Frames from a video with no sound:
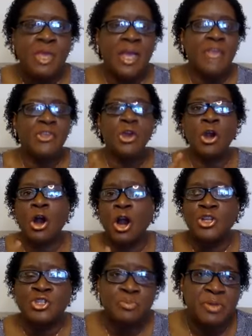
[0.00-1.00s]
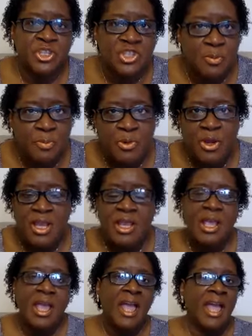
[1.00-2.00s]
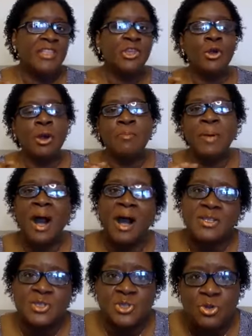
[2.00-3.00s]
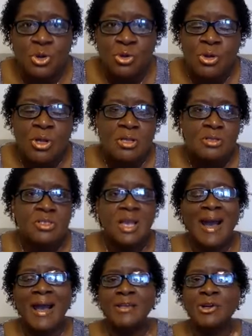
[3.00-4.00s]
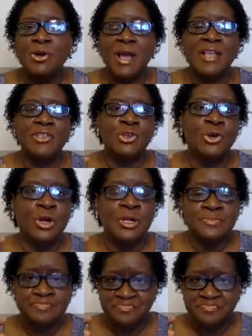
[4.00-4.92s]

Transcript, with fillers: and your archbishopry and your apostle title and your